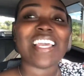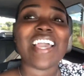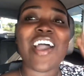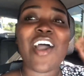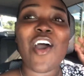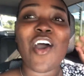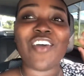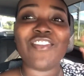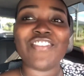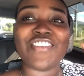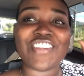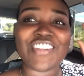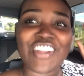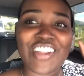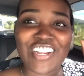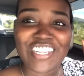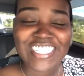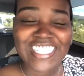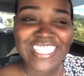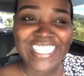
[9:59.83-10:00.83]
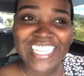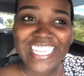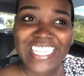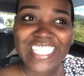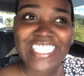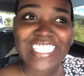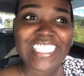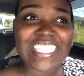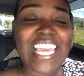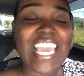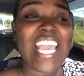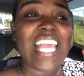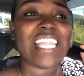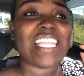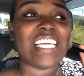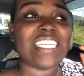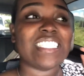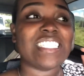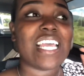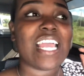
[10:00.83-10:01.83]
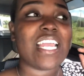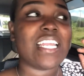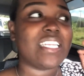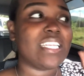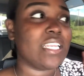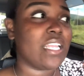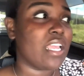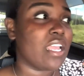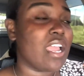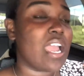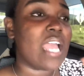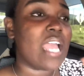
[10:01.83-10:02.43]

of nurses that are there and